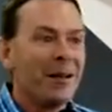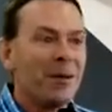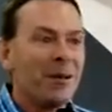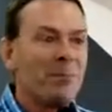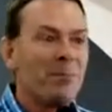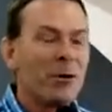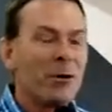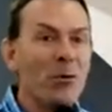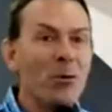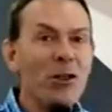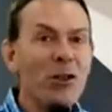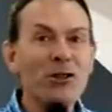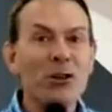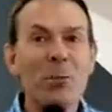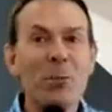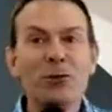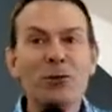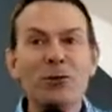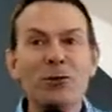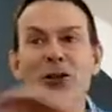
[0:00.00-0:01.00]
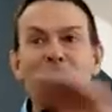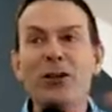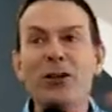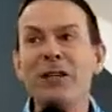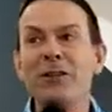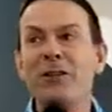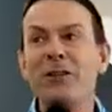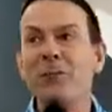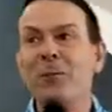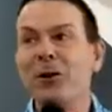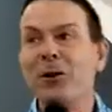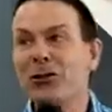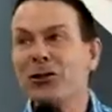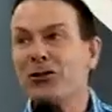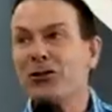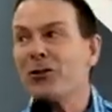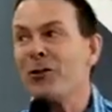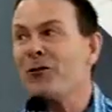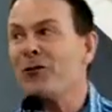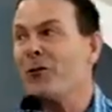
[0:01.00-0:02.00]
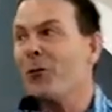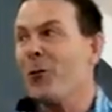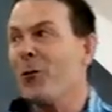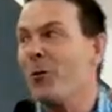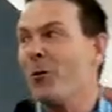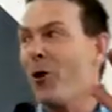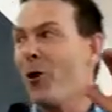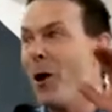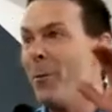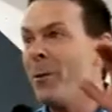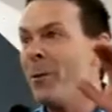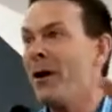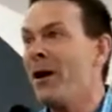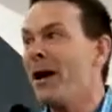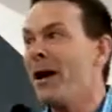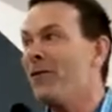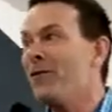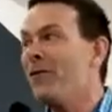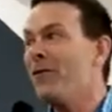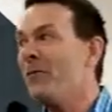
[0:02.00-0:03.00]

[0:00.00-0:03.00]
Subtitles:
But all these opportunities for ministry were opening up for